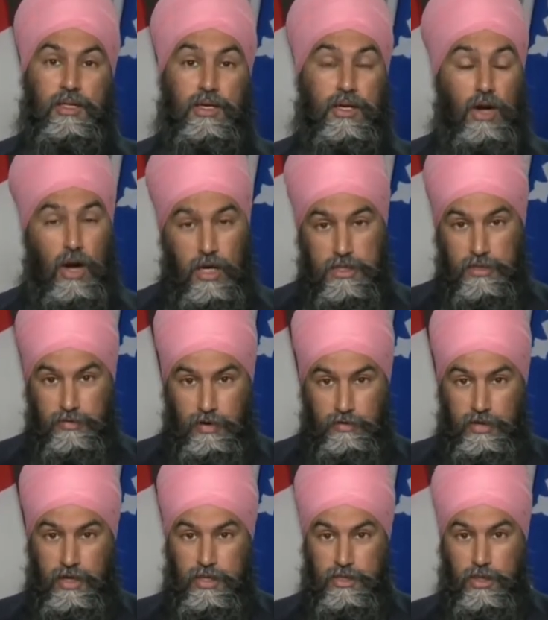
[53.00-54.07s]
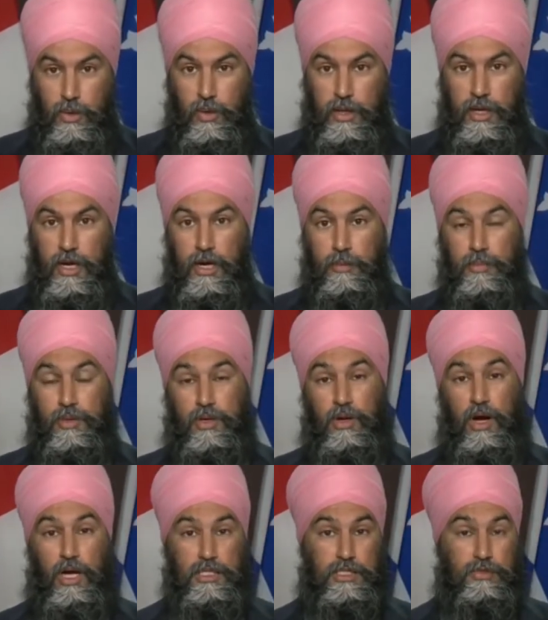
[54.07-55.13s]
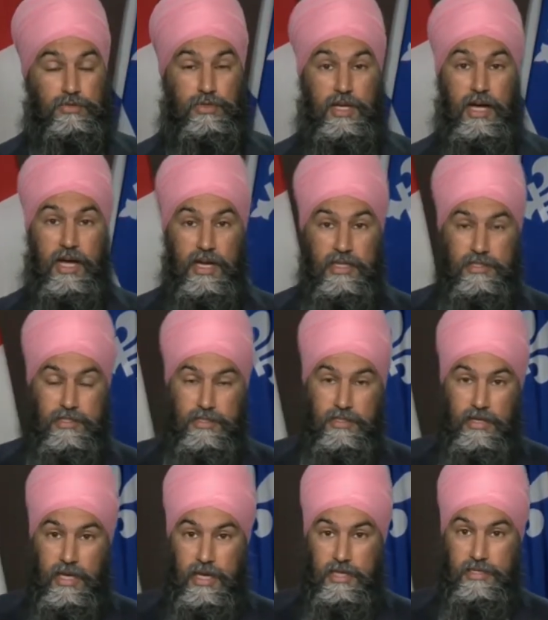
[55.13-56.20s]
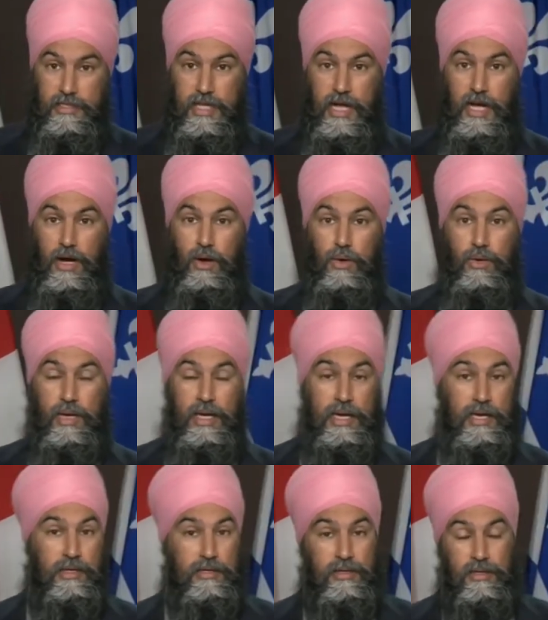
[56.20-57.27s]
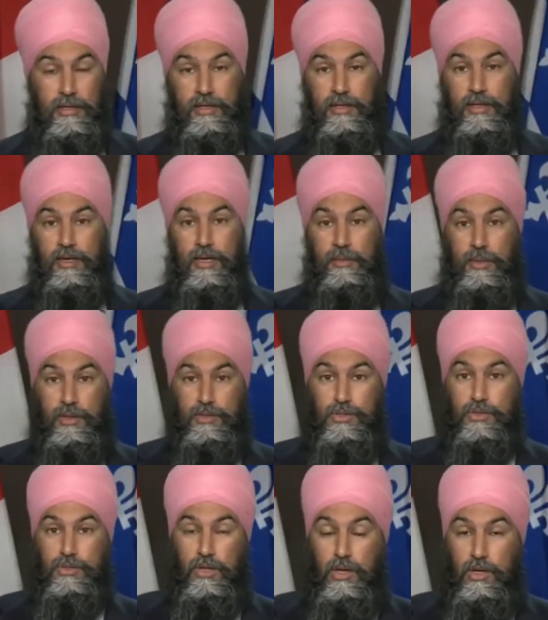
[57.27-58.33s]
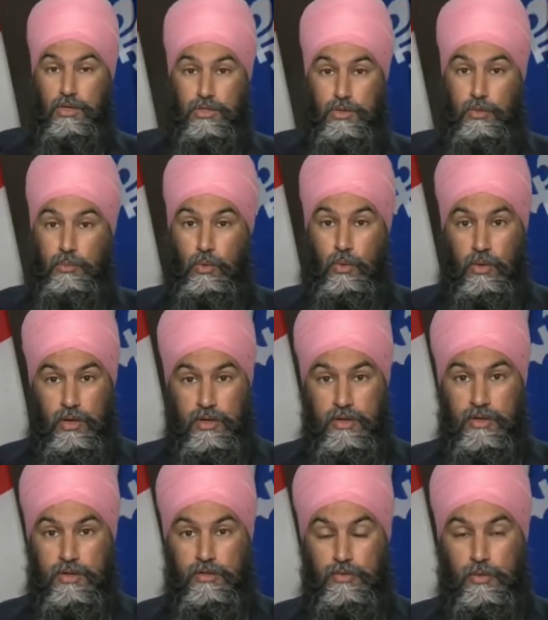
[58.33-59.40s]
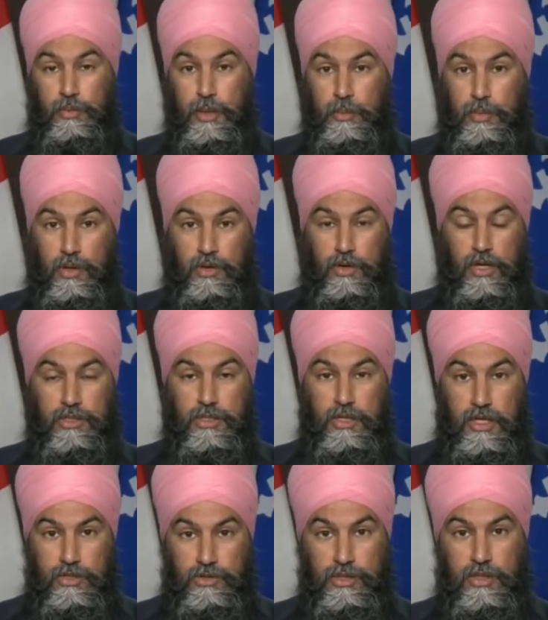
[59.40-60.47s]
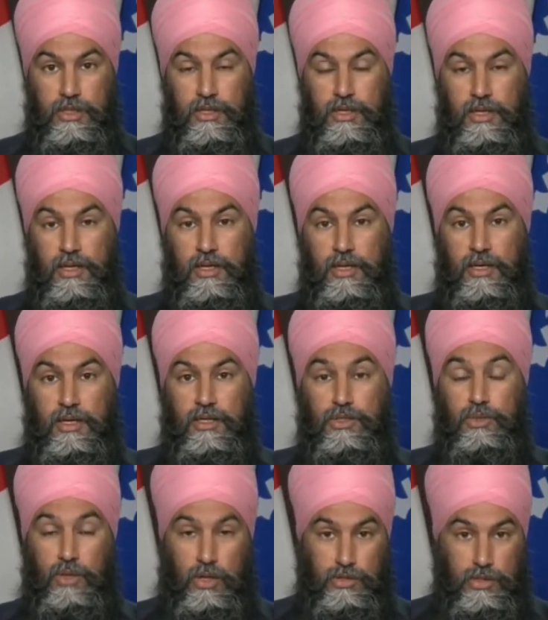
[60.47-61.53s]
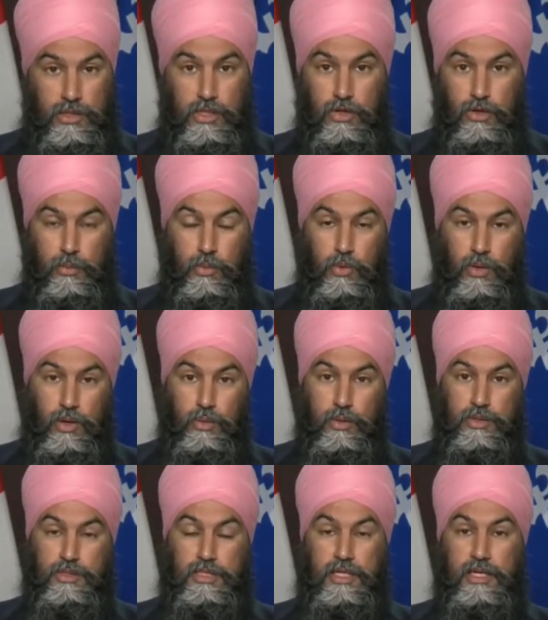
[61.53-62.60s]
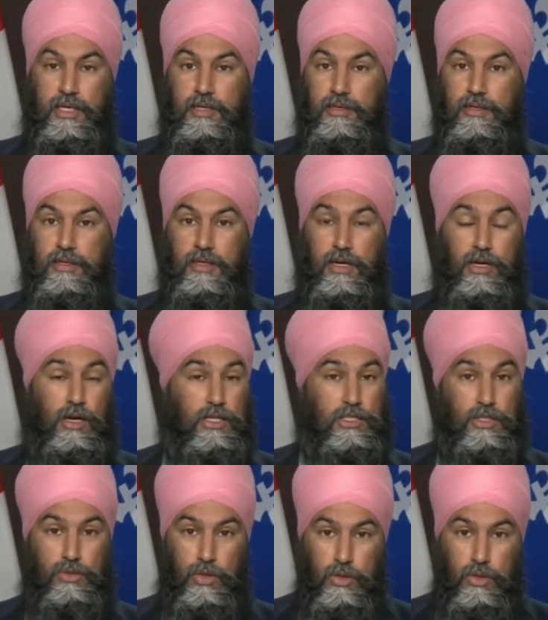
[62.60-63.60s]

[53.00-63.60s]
The cost of everything is going up. The cost of gas has now hit about $2 or more for people across the country, $2 a liter or more. We're seeing the cost of